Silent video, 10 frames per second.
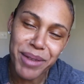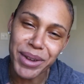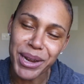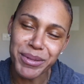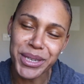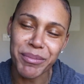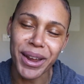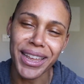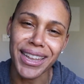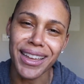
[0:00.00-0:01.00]
my name is
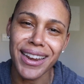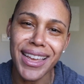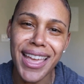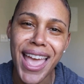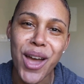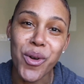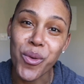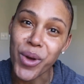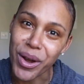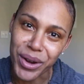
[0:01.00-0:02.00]
Kamani Alana.
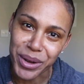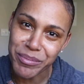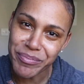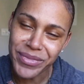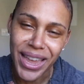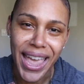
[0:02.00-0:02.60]
Welcome.